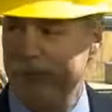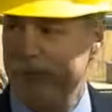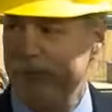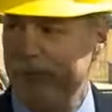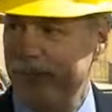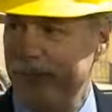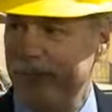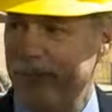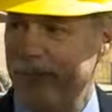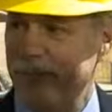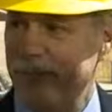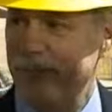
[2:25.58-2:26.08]

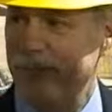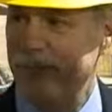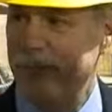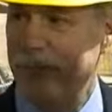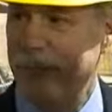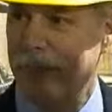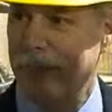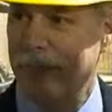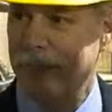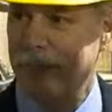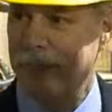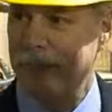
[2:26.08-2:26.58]
Could you once
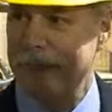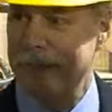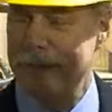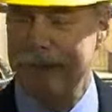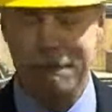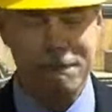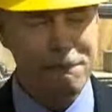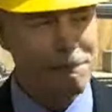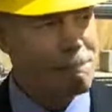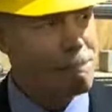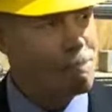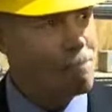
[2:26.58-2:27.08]
again
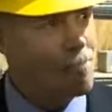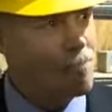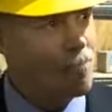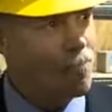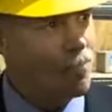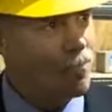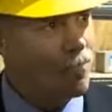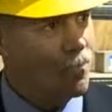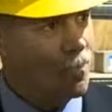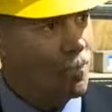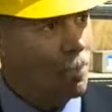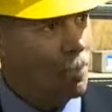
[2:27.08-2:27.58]

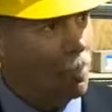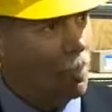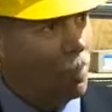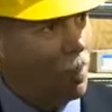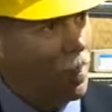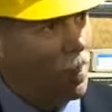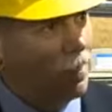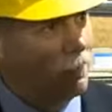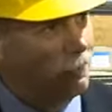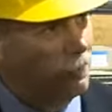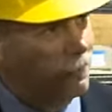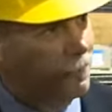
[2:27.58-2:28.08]
characterize what
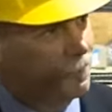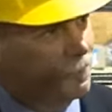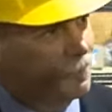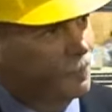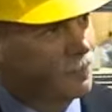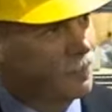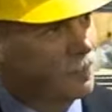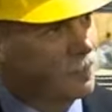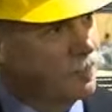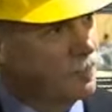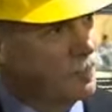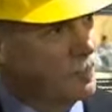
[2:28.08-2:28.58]
the
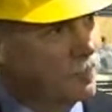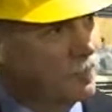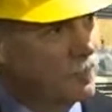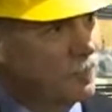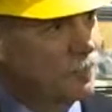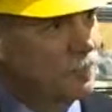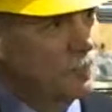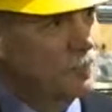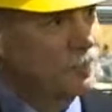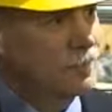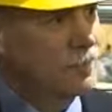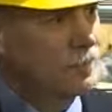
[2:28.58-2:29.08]
new
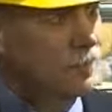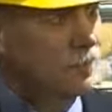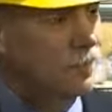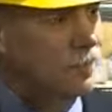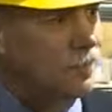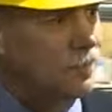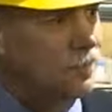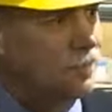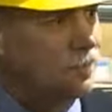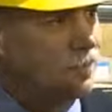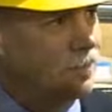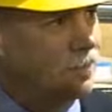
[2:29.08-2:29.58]

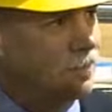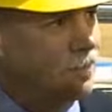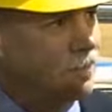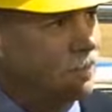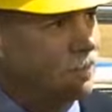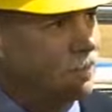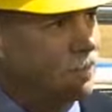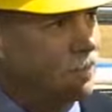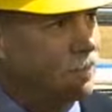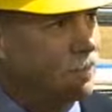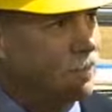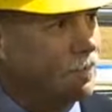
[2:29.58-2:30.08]
experience
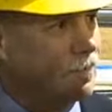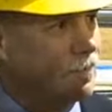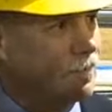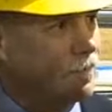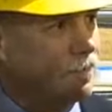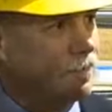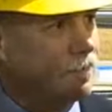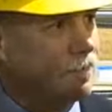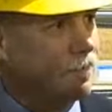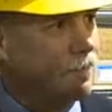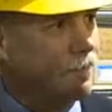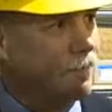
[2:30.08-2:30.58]
will be
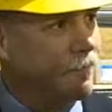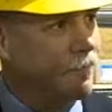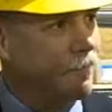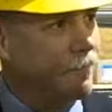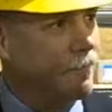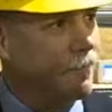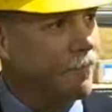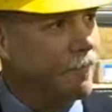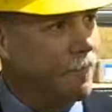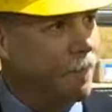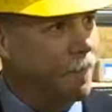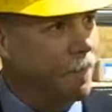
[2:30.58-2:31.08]
like
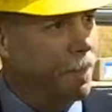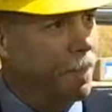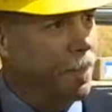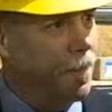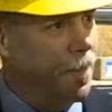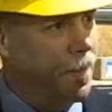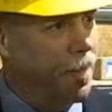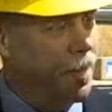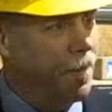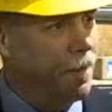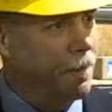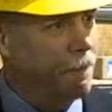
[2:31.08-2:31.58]
for the,
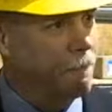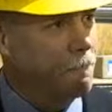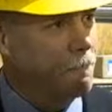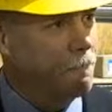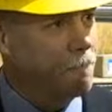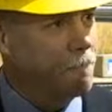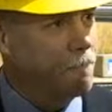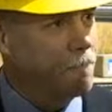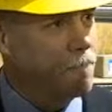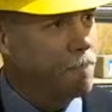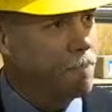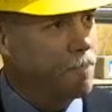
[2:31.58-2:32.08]
uh,
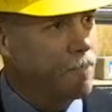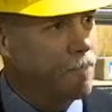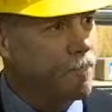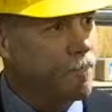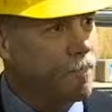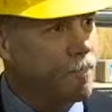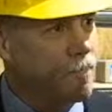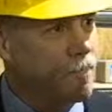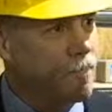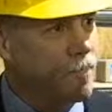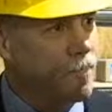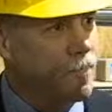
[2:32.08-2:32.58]
for the new
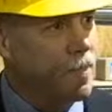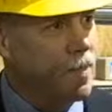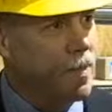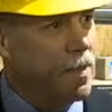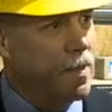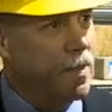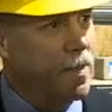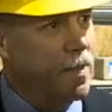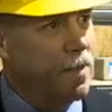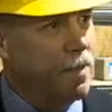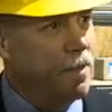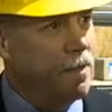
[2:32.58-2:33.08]
zoo?
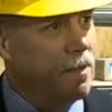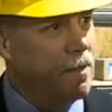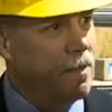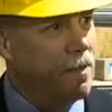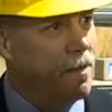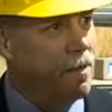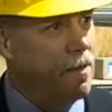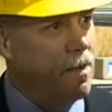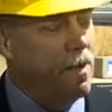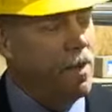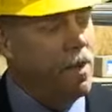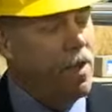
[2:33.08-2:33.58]
for the zoo
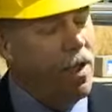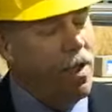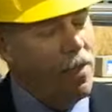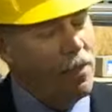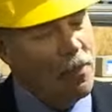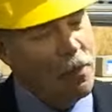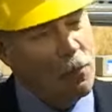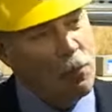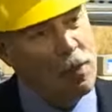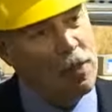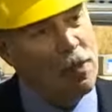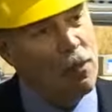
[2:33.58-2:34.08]
goer? I
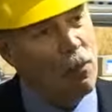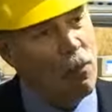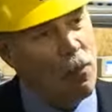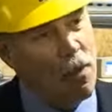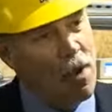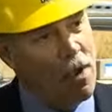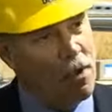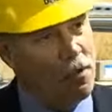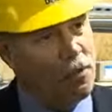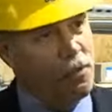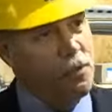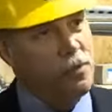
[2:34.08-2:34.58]
think when you
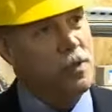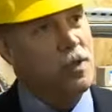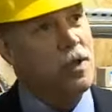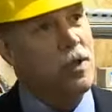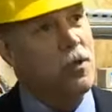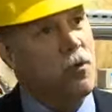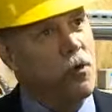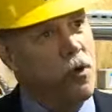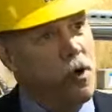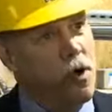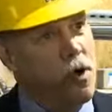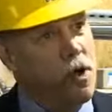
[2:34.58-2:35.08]
walk through the
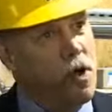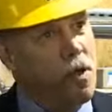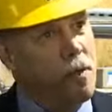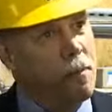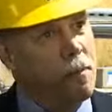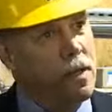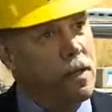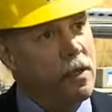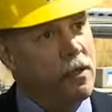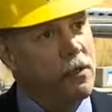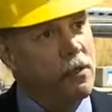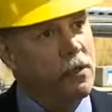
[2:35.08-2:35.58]

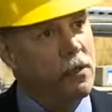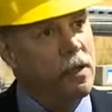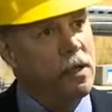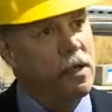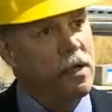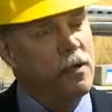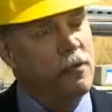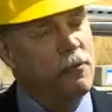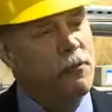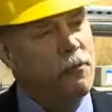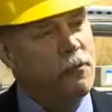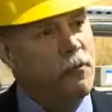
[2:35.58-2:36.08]
aquarium, you're going
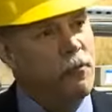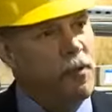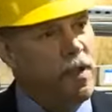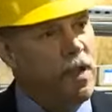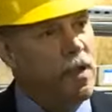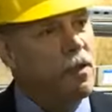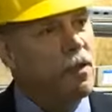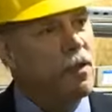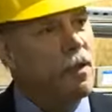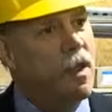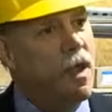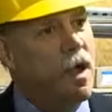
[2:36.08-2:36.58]
to
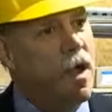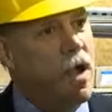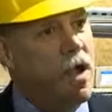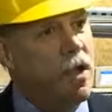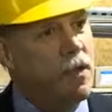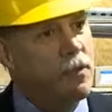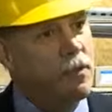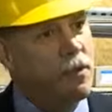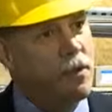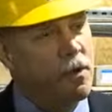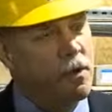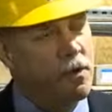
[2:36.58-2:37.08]
feel
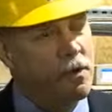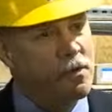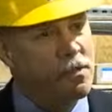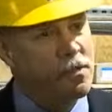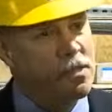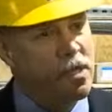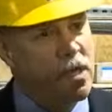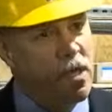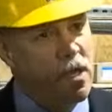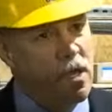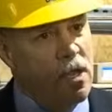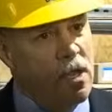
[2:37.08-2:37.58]
like
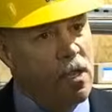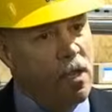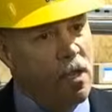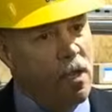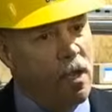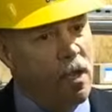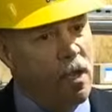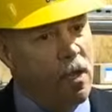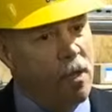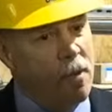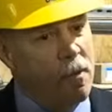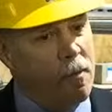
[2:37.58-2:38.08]
there's
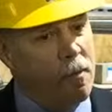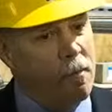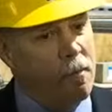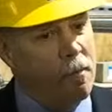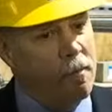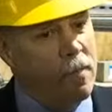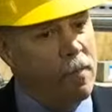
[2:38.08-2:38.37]
uh,